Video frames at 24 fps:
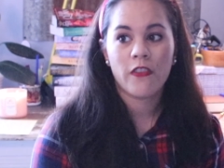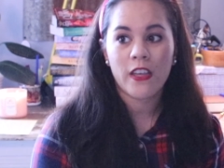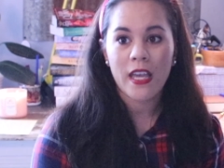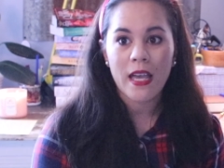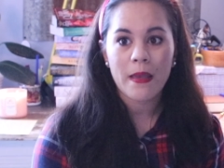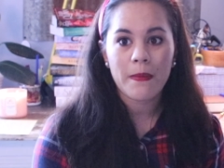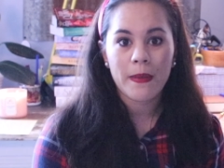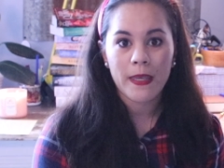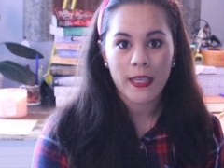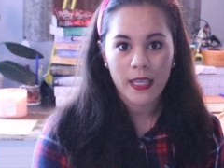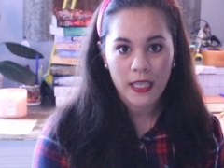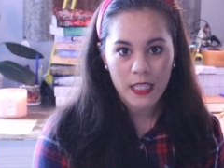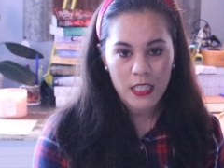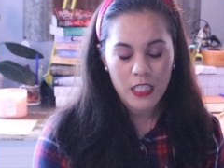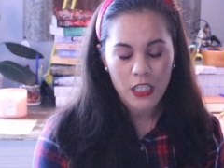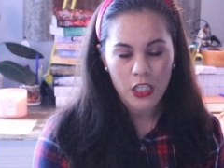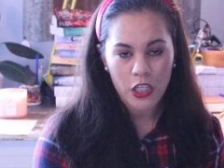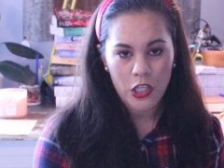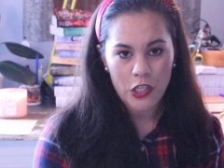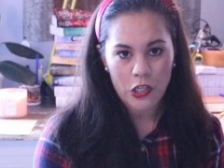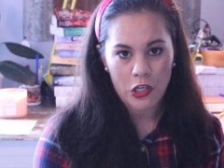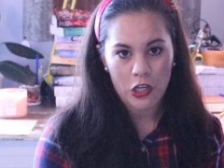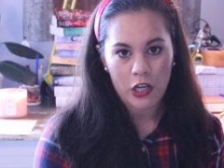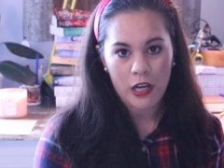VIPKID
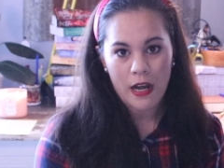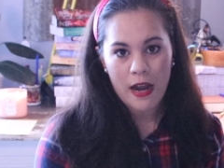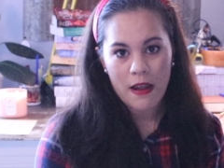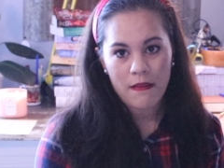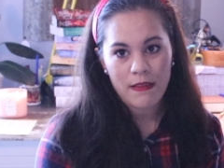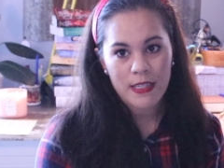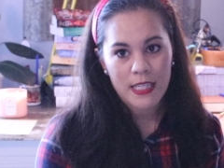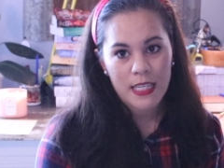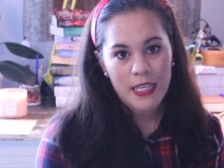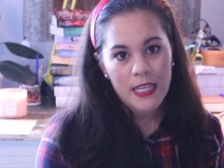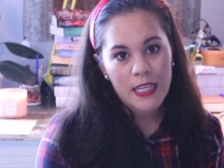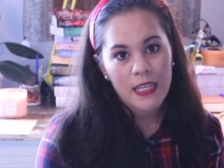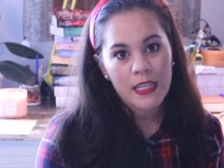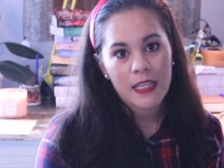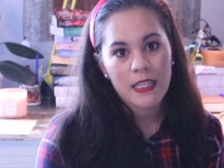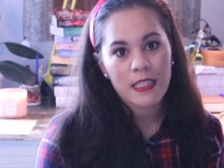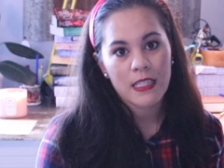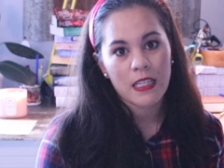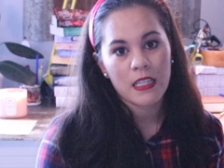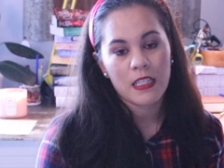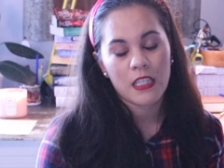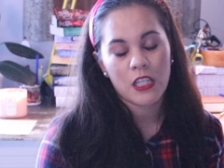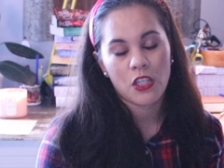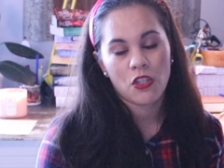teacher. I was an
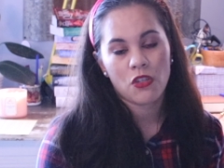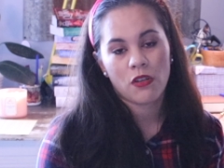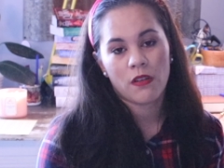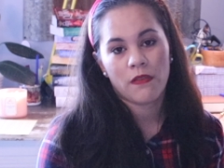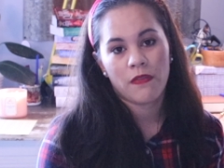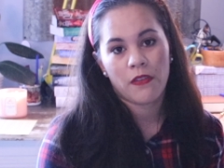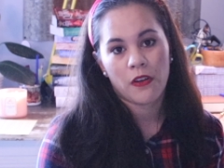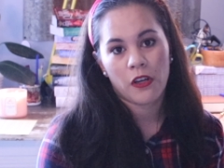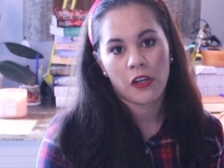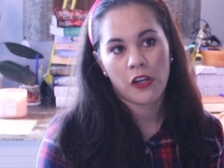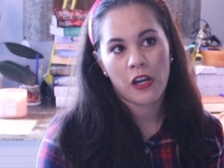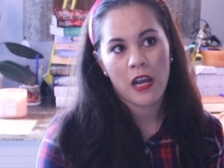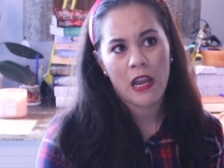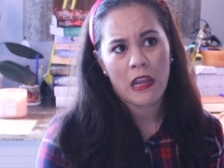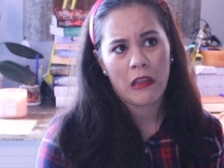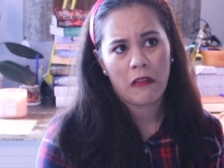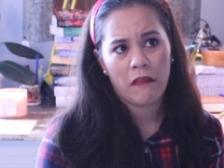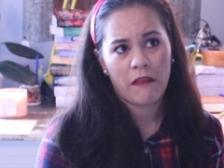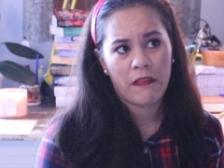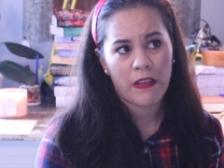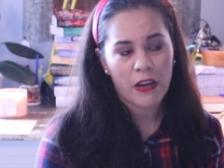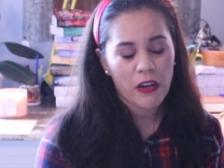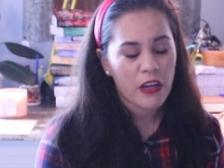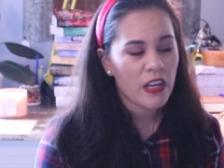ESL teacher for a
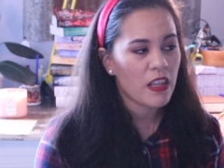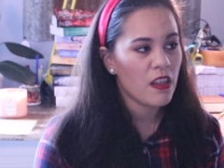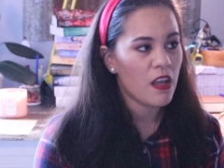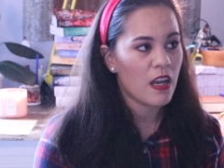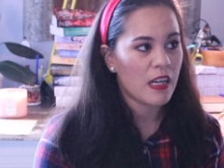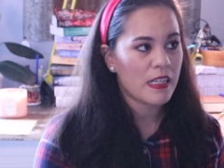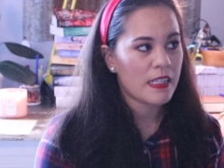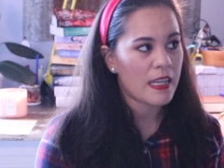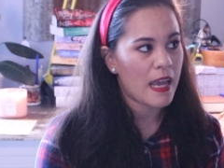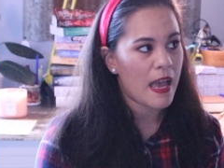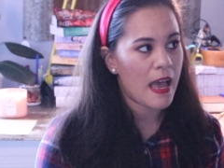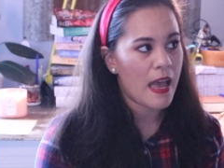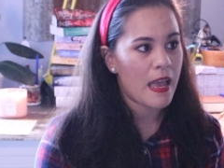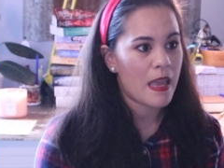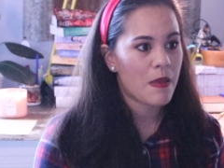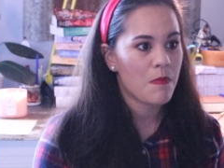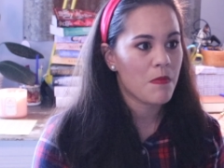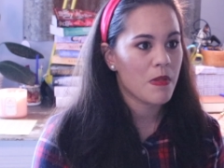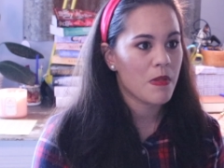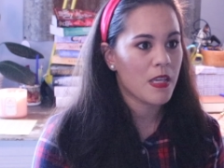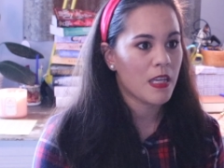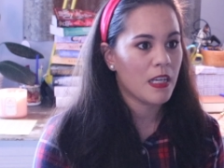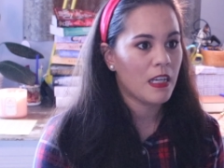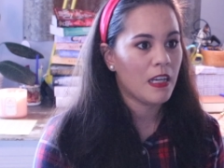very long
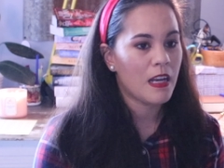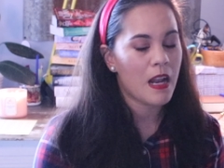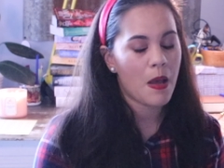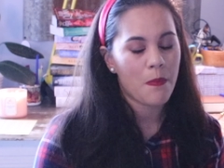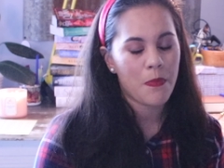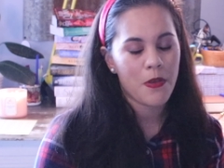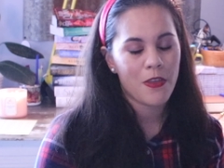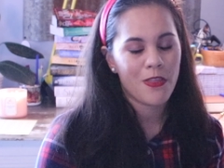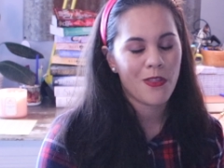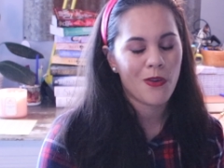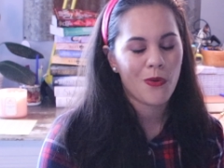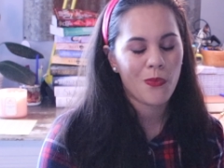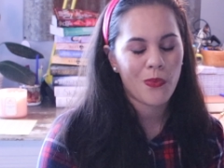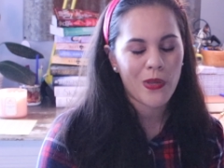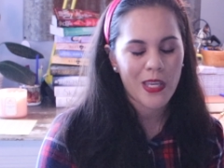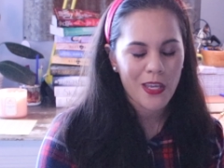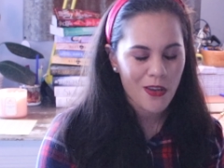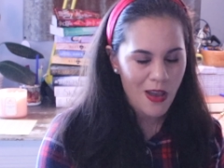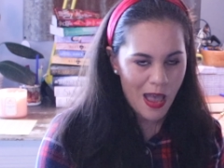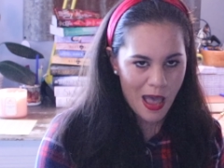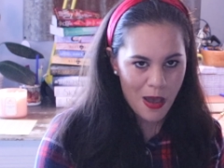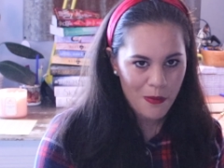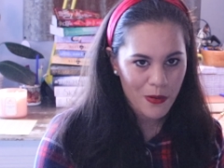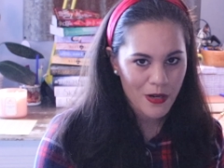time, getting up in the wee
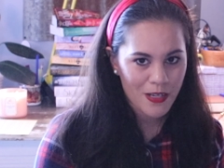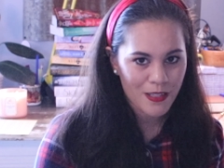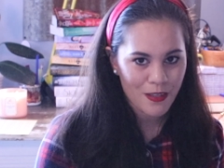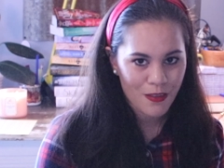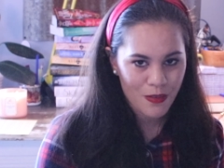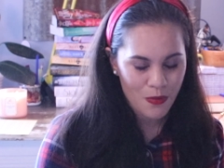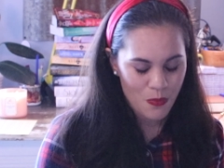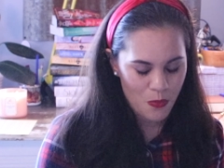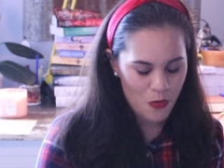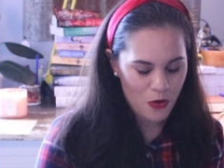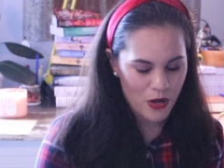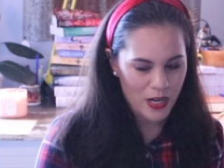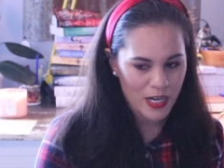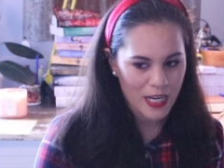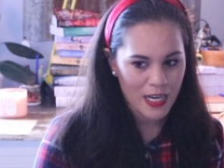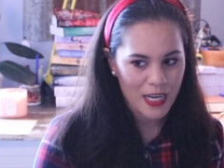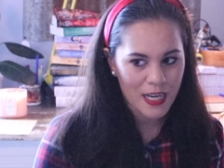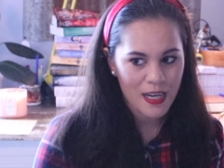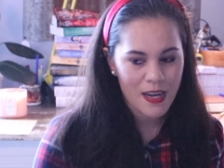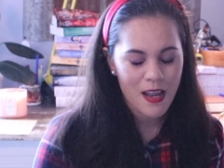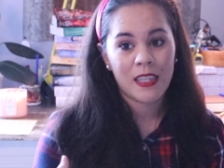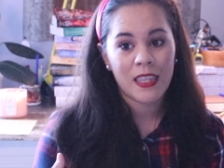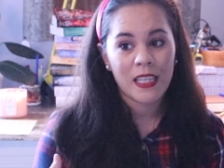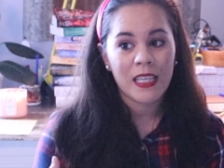hours of the
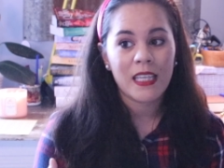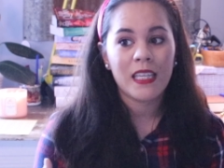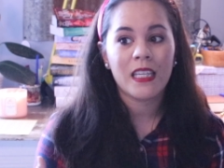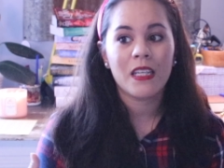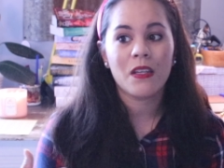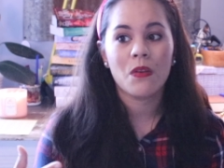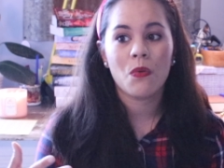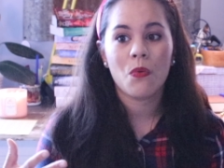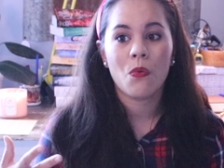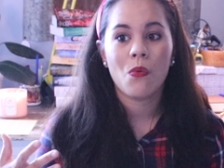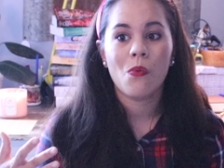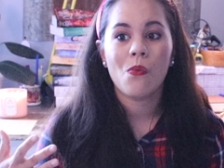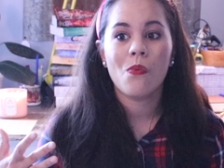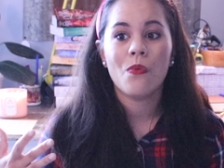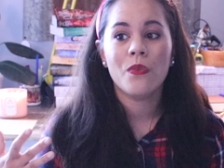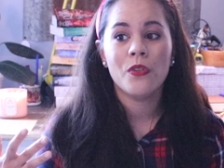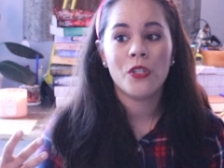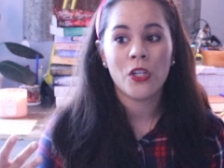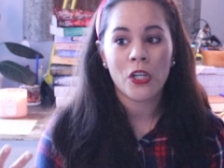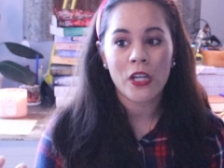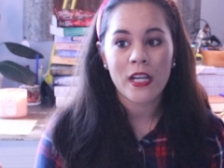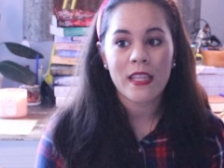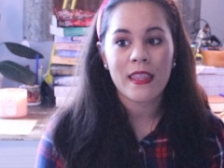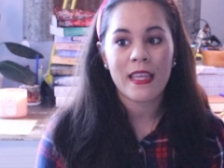morning. Then
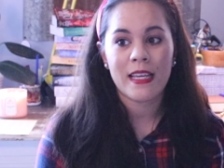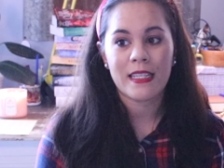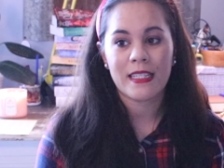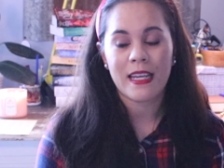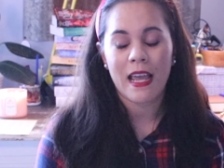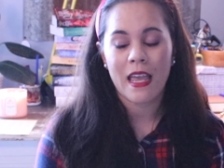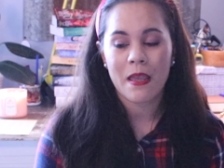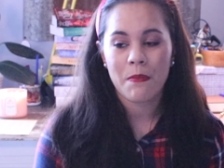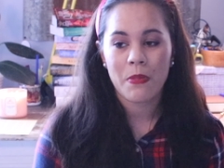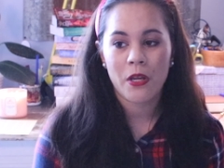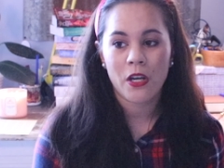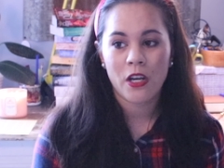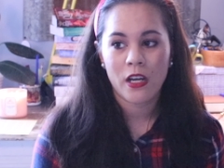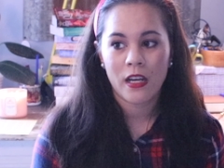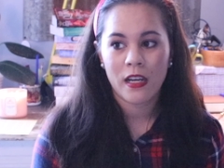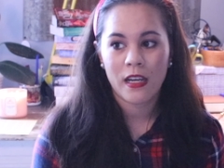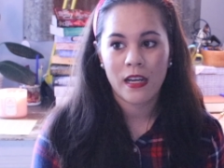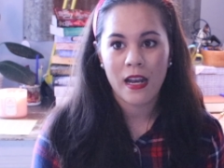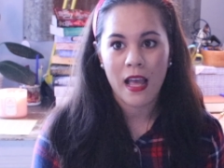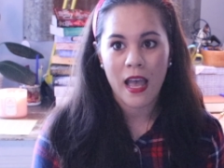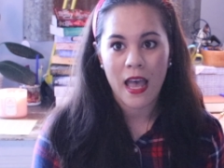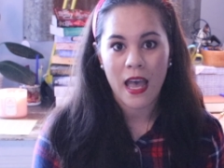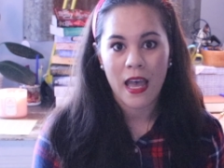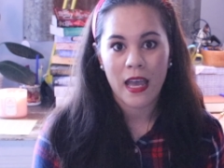during that time
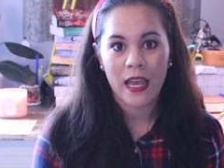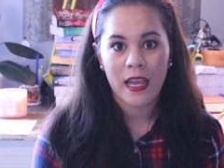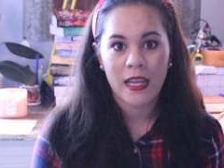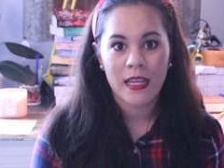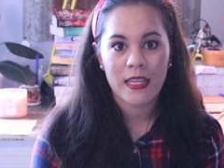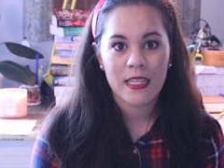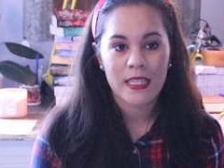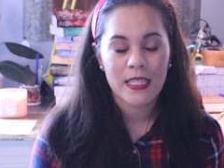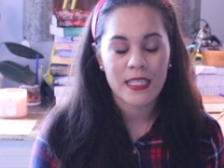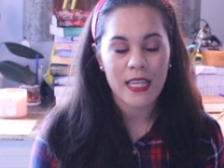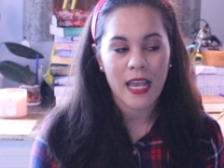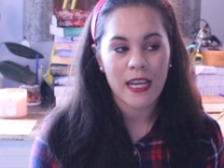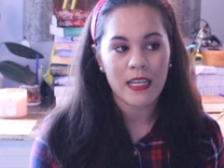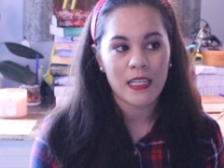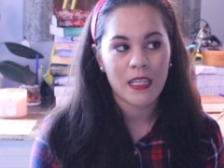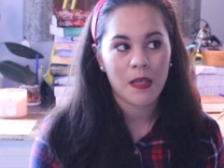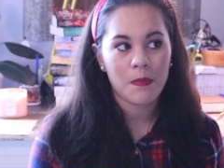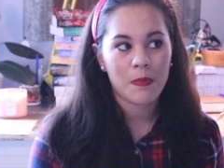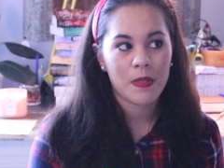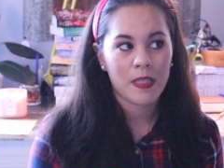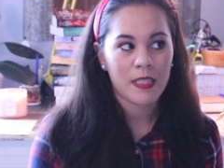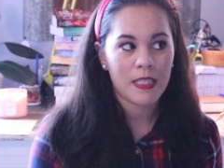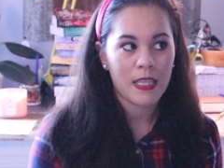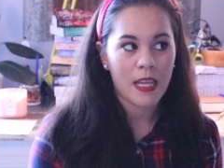period, I signed
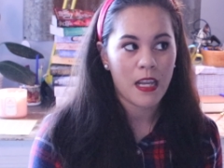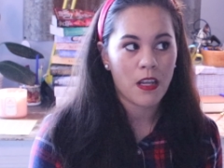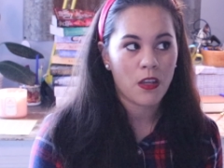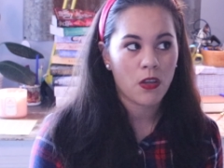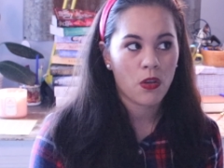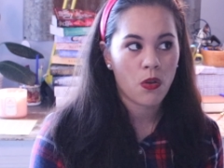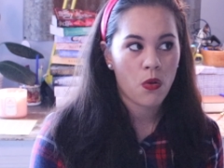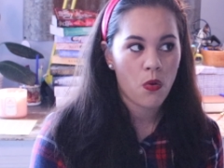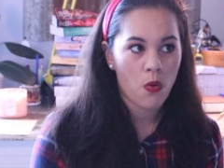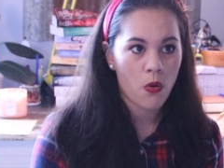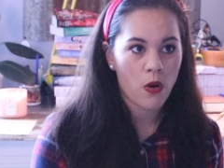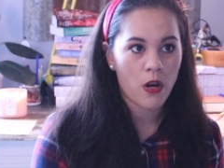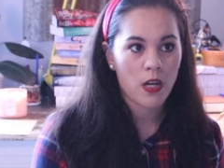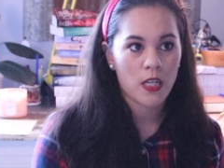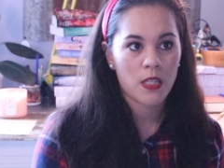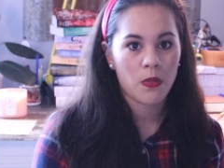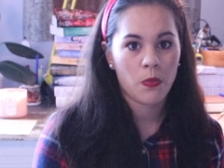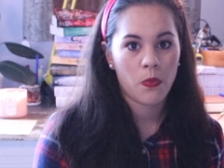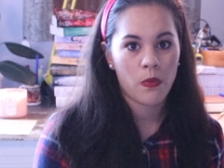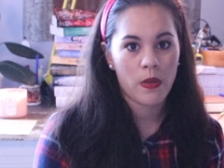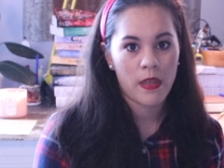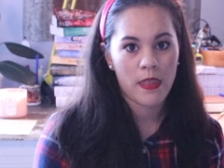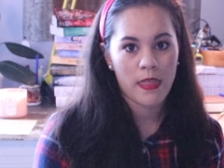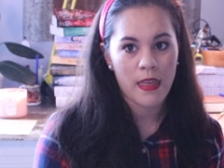up to take a
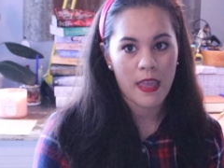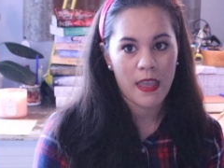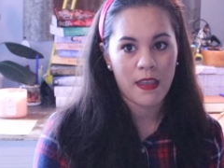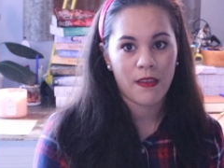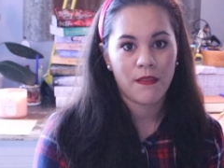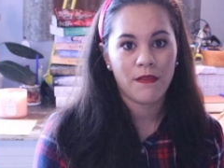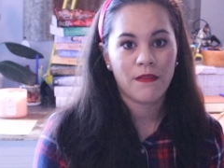course with a